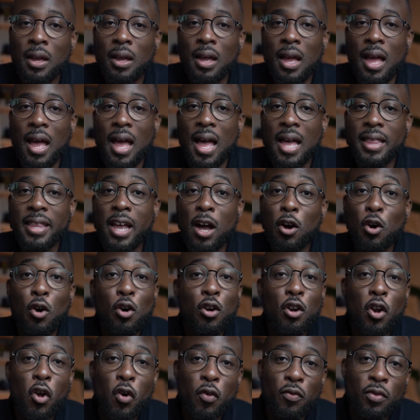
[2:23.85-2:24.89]
And I got a
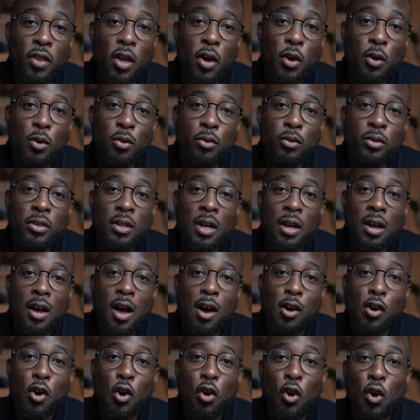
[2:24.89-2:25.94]
lot of no's, I
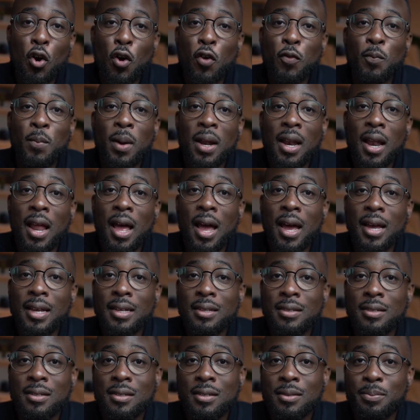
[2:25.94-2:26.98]
got a lot of
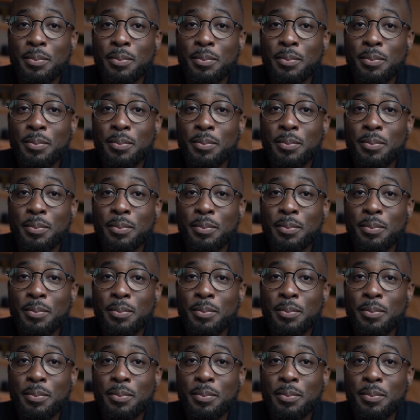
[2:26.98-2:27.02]
polite